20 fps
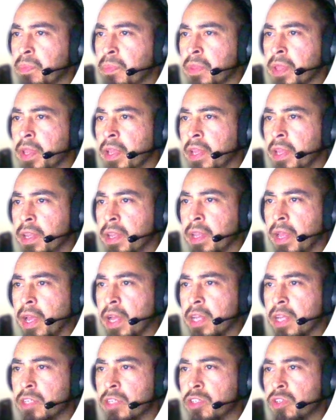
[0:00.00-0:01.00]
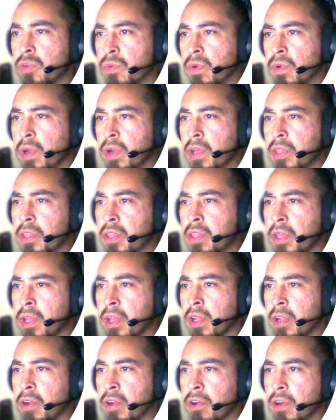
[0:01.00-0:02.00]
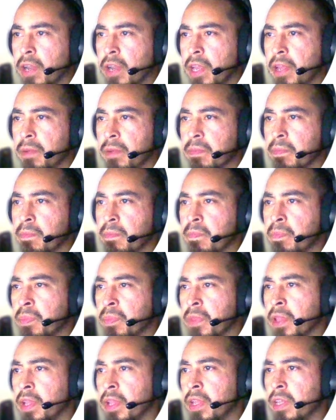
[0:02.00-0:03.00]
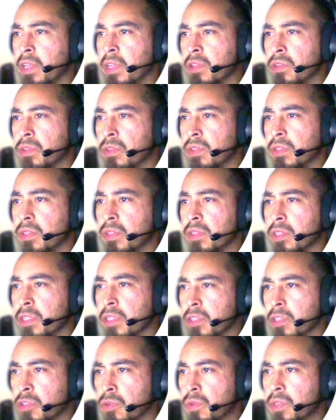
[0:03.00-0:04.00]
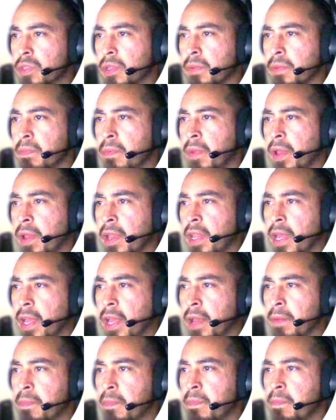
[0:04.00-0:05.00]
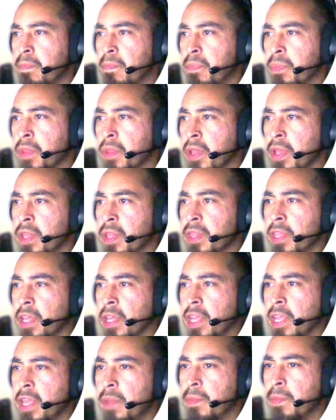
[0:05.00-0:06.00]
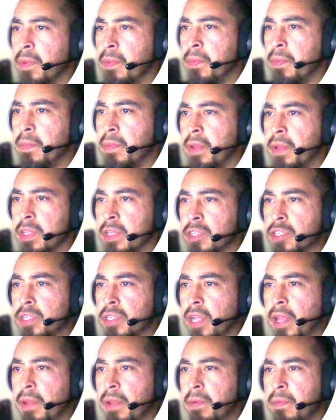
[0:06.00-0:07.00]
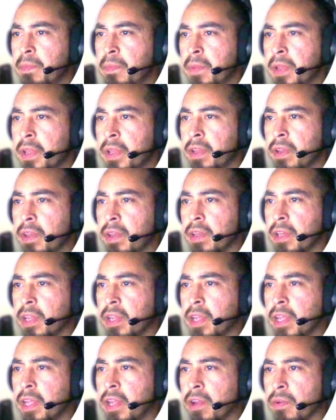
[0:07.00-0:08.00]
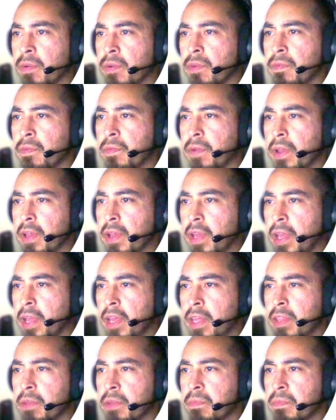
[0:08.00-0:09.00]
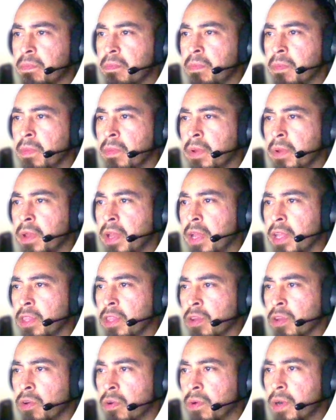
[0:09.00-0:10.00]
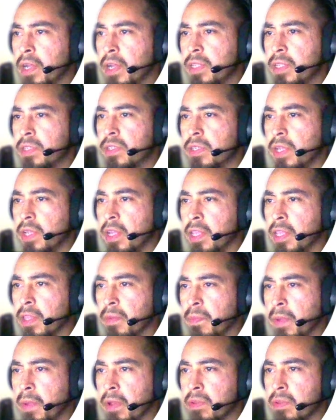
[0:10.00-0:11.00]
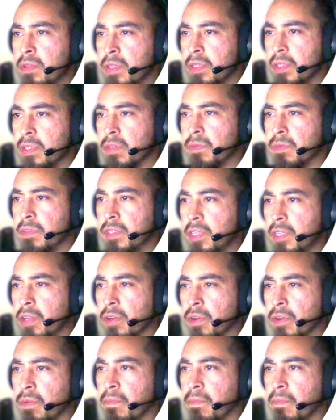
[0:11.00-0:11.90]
in Ashtaroth Karnaim, in the Zuzim and Ham, the Emim in Shaman, Kiriath Aim, and the Horites in the mountains of Seir,